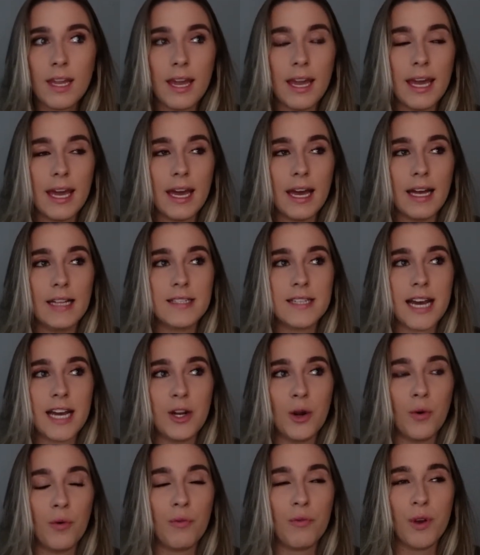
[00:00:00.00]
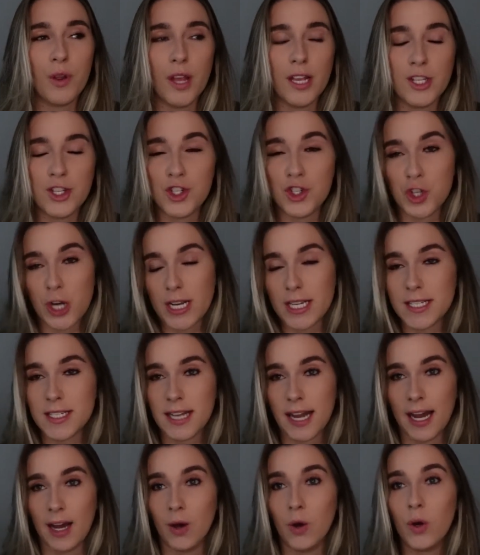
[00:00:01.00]
And I don't feel as stressed
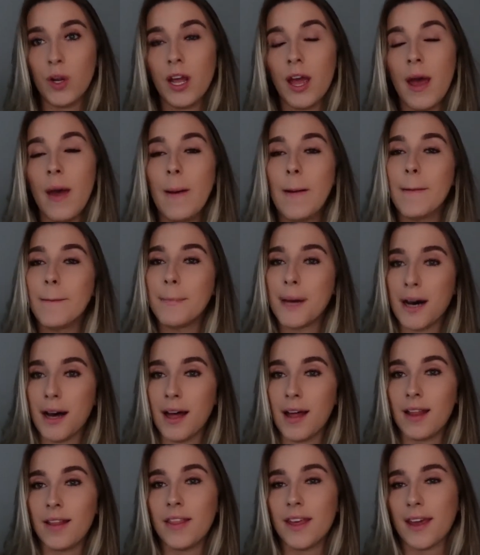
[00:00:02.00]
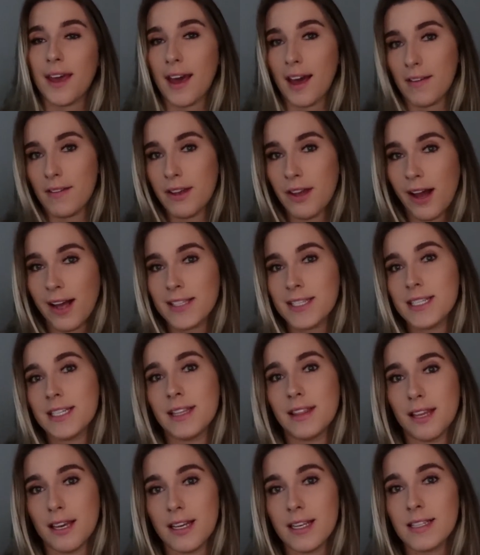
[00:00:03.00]
out. But the caveat to
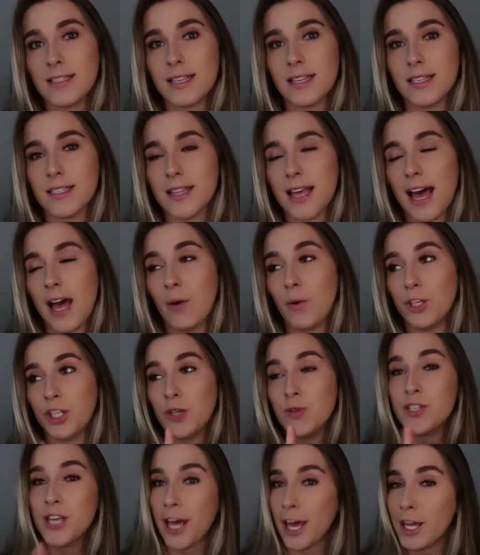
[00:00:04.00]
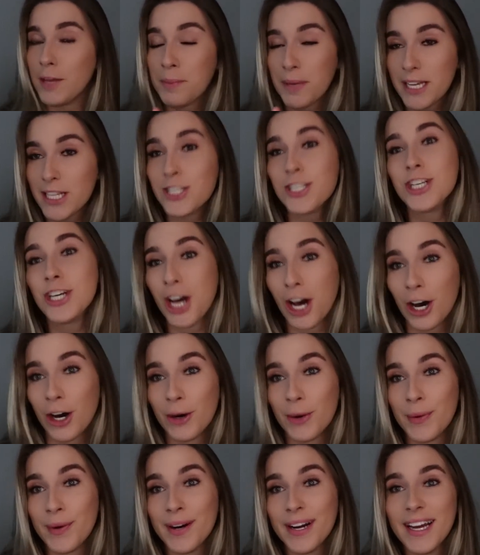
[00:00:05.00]
this is that when you take P T
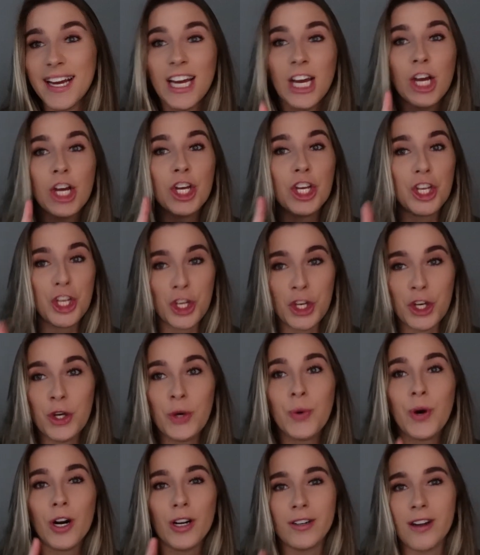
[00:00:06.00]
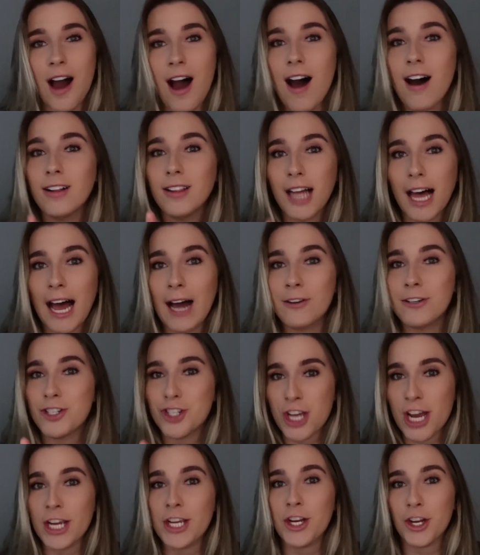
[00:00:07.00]
O, you are not allowed to
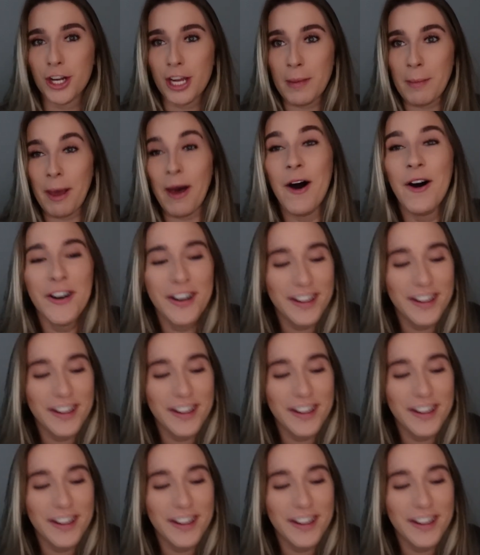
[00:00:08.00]
check your email.